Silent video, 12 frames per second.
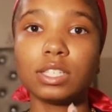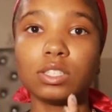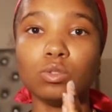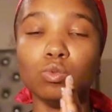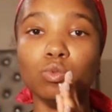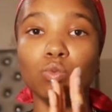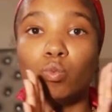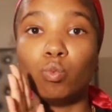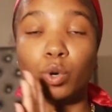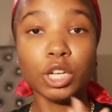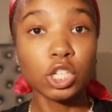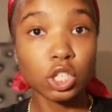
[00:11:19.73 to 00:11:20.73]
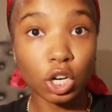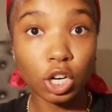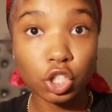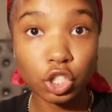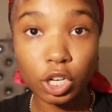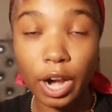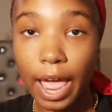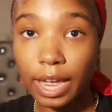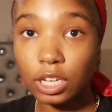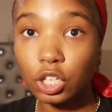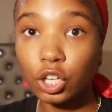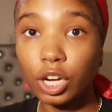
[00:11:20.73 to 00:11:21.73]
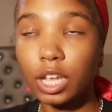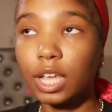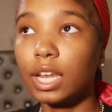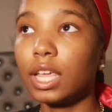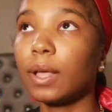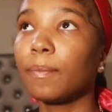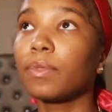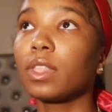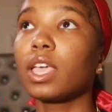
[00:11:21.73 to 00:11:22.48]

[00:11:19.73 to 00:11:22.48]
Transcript: to research your acne you're getting.